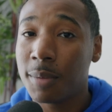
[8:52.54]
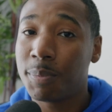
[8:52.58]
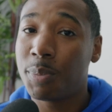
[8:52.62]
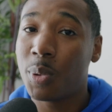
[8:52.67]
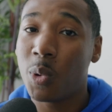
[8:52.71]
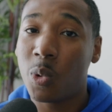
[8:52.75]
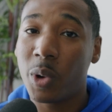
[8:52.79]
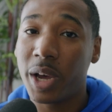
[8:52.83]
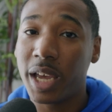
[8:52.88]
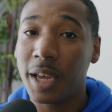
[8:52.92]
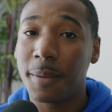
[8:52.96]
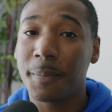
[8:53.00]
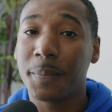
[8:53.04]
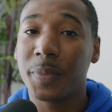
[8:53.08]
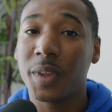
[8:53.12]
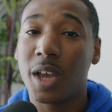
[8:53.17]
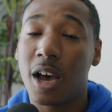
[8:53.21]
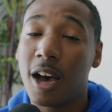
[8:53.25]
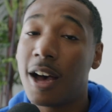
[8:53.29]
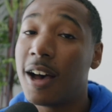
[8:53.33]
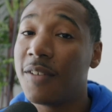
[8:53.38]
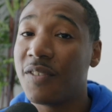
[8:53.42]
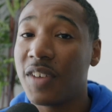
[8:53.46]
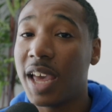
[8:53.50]
point
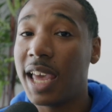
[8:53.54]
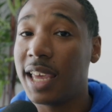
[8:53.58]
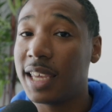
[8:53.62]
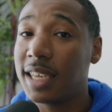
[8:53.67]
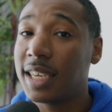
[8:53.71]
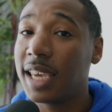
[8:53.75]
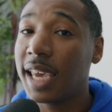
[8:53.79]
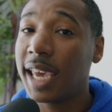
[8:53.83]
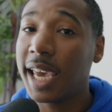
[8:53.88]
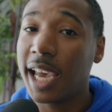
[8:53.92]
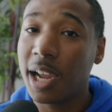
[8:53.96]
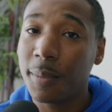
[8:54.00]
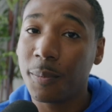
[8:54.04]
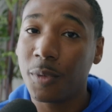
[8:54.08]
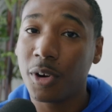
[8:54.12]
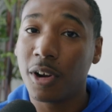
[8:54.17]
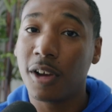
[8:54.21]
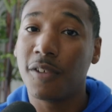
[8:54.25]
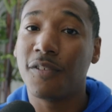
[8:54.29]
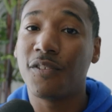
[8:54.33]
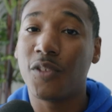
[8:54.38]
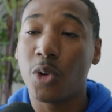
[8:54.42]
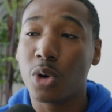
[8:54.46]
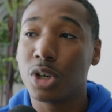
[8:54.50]
of a camera
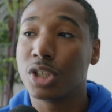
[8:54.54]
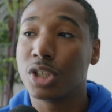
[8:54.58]
for